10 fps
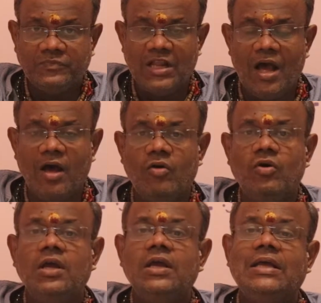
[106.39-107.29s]

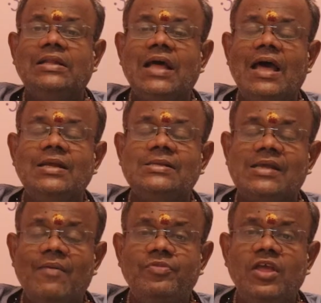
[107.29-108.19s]
Now, there is
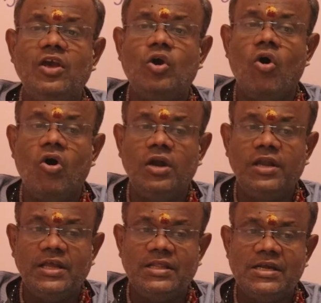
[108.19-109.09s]
something
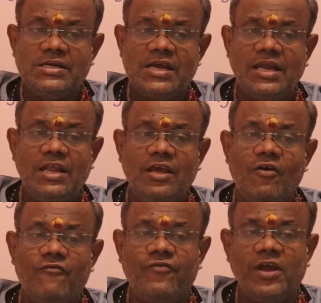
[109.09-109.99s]
called in the
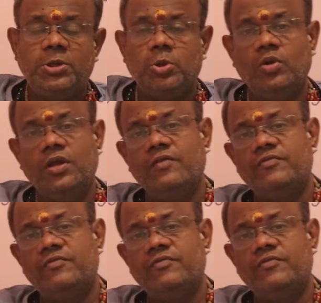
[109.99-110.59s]
technique of Feng Shui,